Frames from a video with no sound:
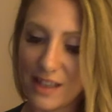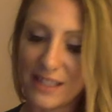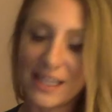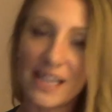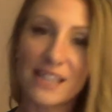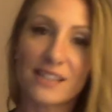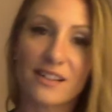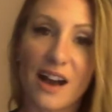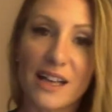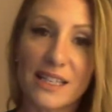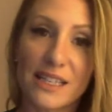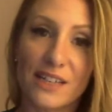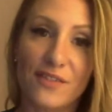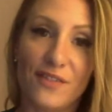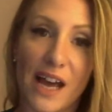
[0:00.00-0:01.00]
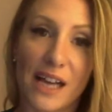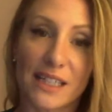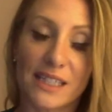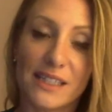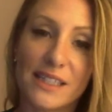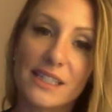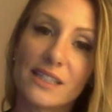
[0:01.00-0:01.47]
say it's cause and
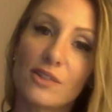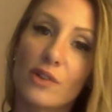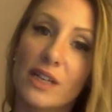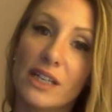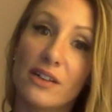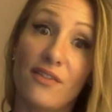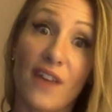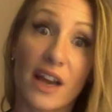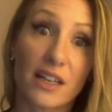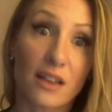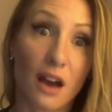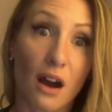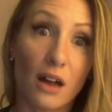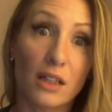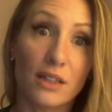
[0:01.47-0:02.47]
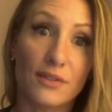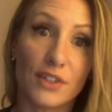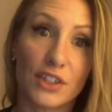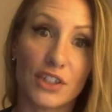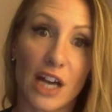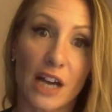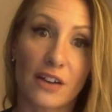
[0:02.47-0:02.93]
effect, and this is going to affect all of your
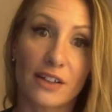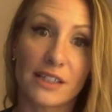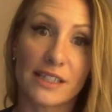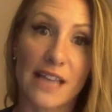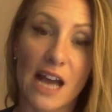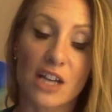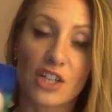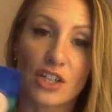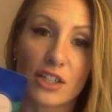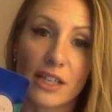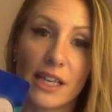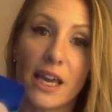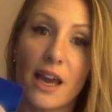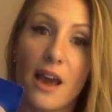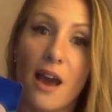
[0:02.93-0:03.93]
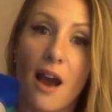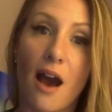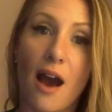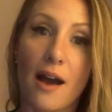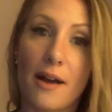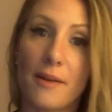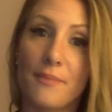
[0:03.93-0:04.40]
chakras, actually.
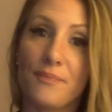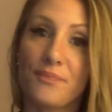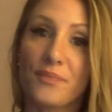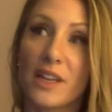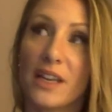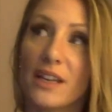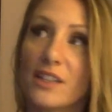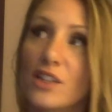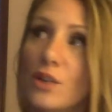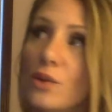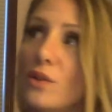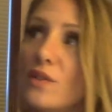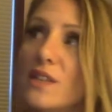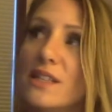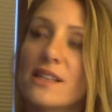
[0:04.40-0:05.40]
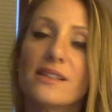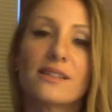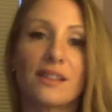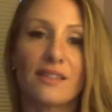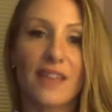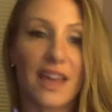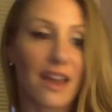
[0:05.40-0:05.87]
Um, so this is
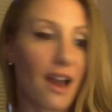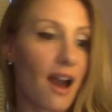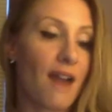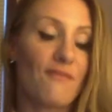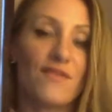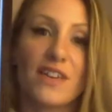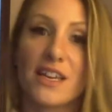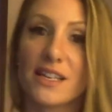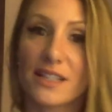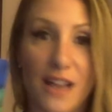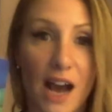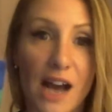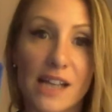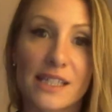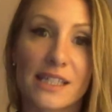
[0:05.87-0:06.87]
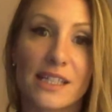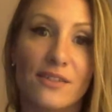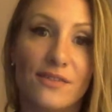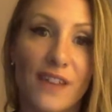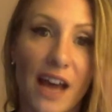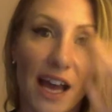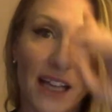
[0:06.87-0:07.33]
like obvious cause and
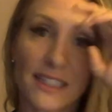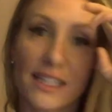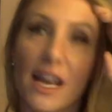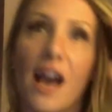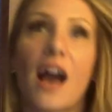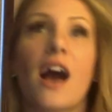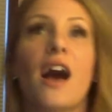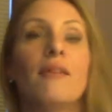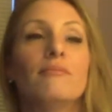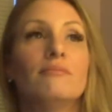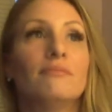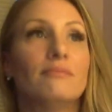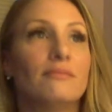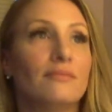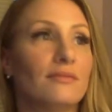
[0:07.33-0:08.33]
effect. Um,